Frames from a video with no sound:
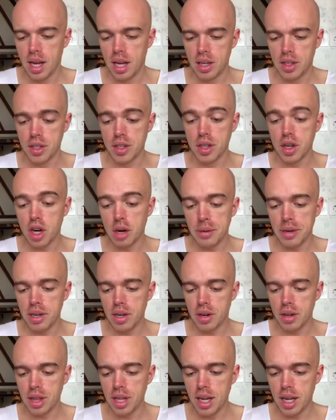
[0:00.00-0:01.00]
Just a comment
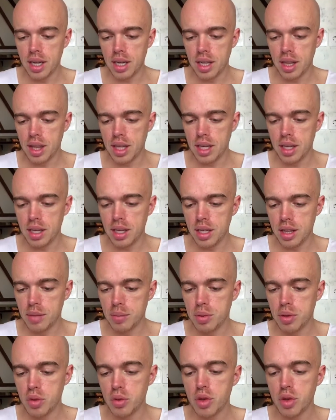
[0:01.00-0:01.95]
on that, the book